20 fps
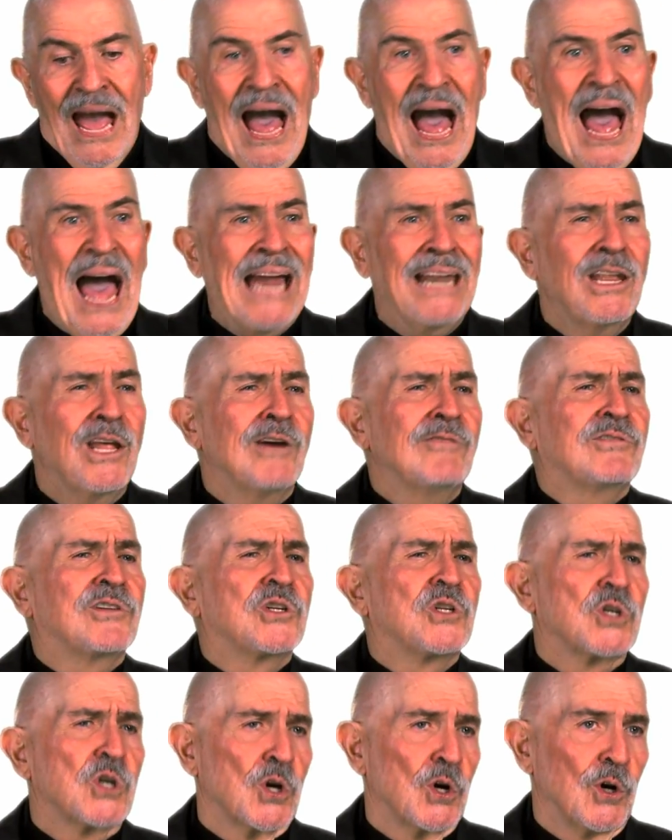loved
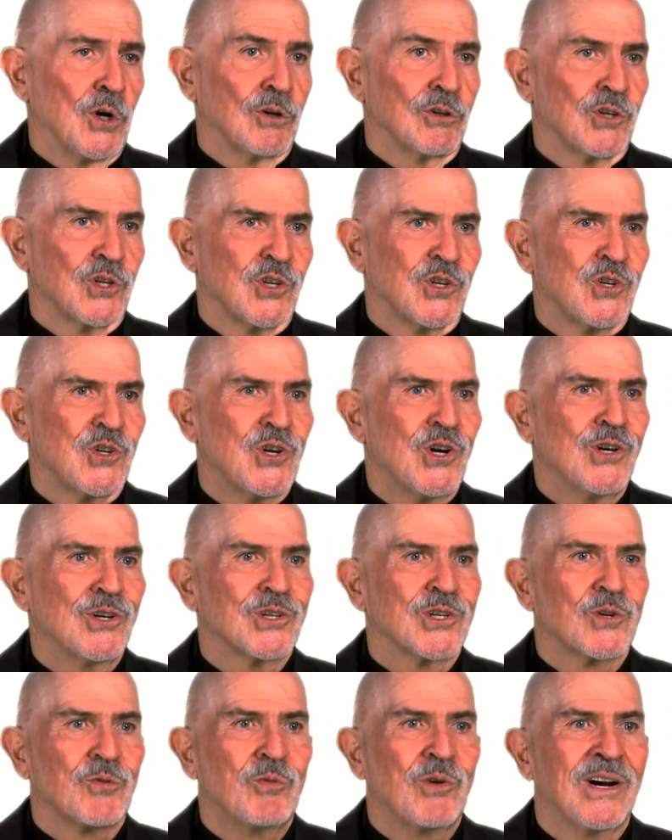church.
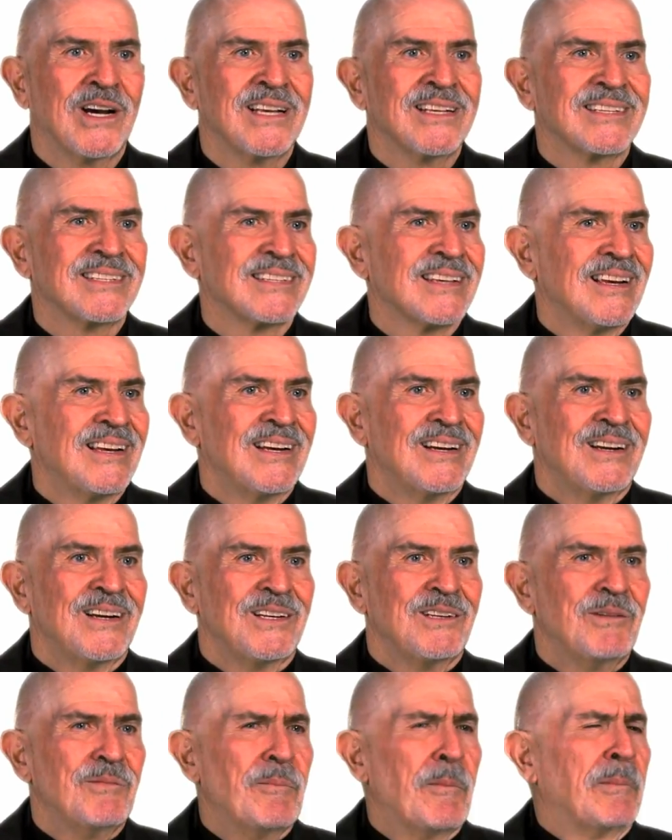Church was
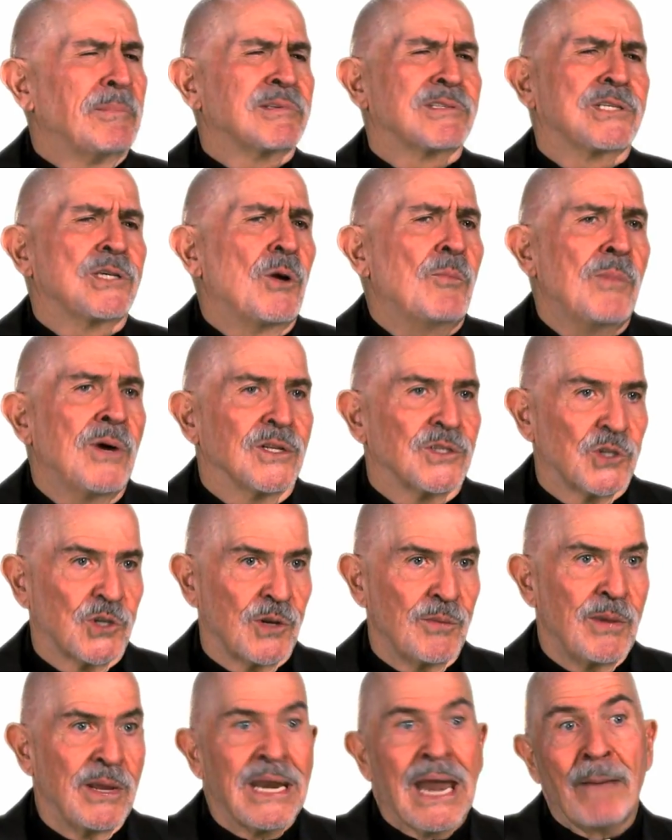so much to
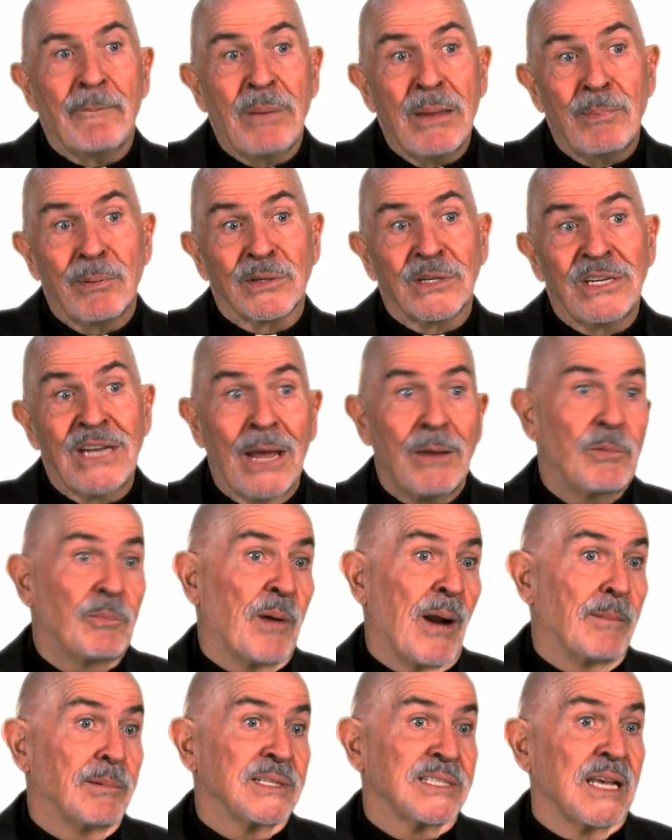me. Now, people today would
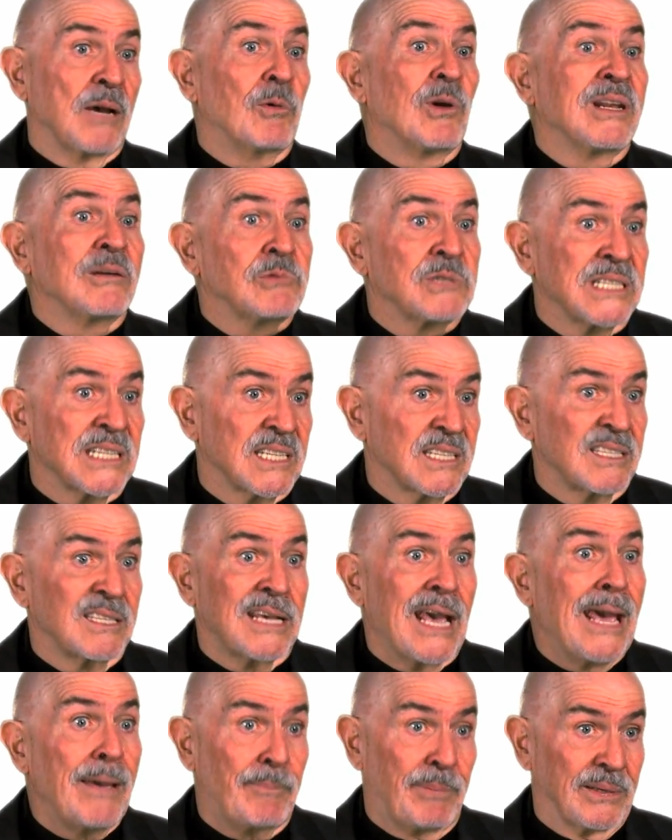probably say, well, it was
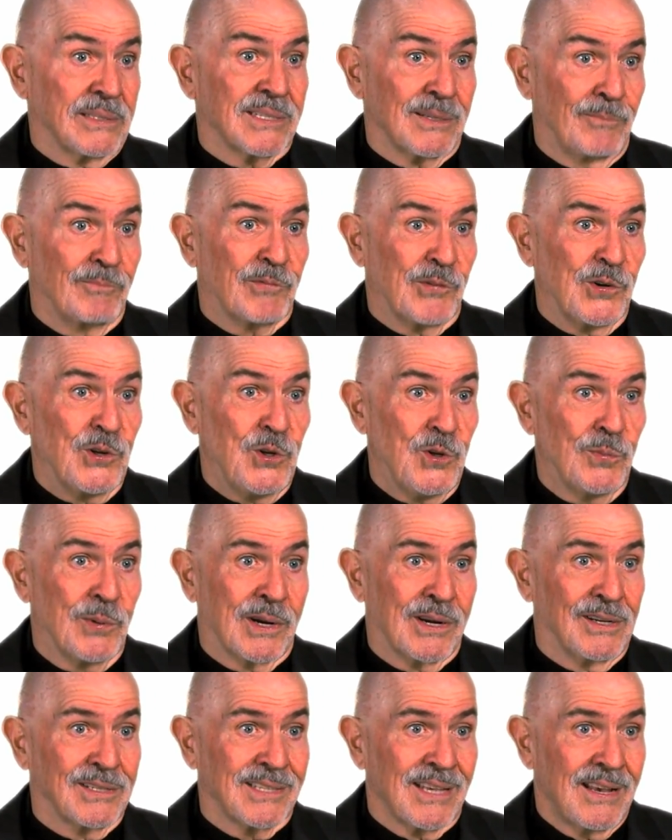escapism for you
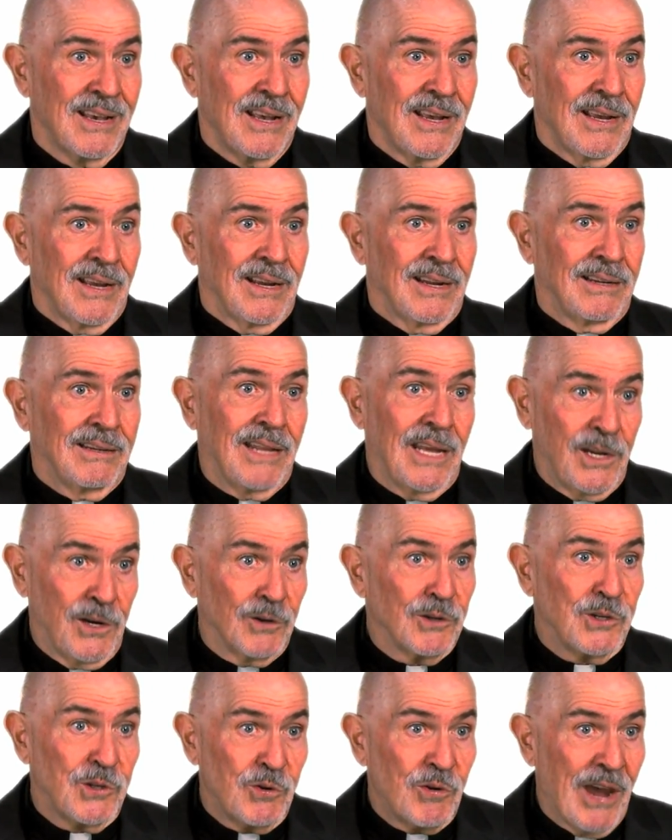because later you